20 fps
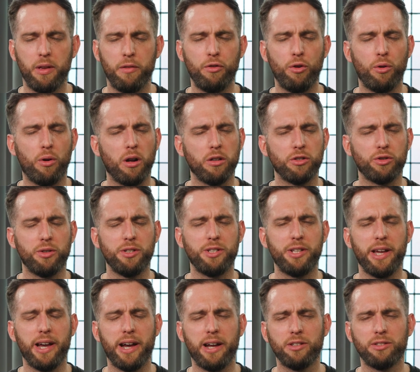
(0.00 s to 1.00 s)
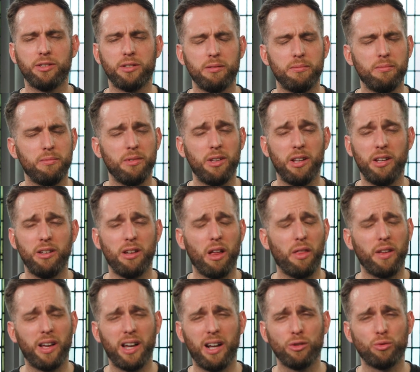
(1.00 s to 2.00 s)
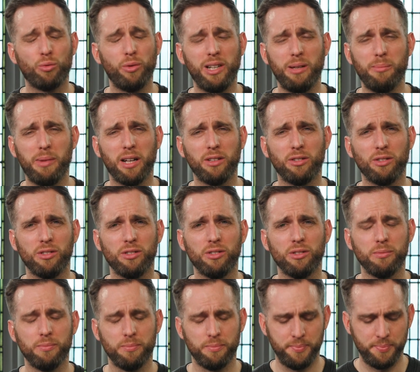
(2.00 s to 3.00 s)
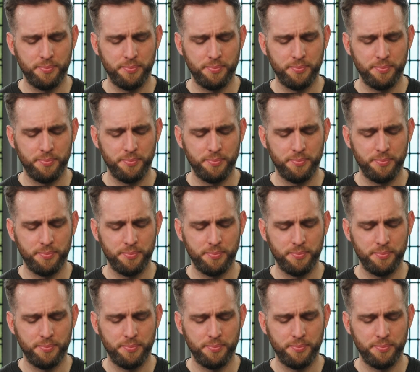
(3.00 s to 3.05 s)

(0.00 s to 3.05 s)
If your answer is yes, then nothing else really matters.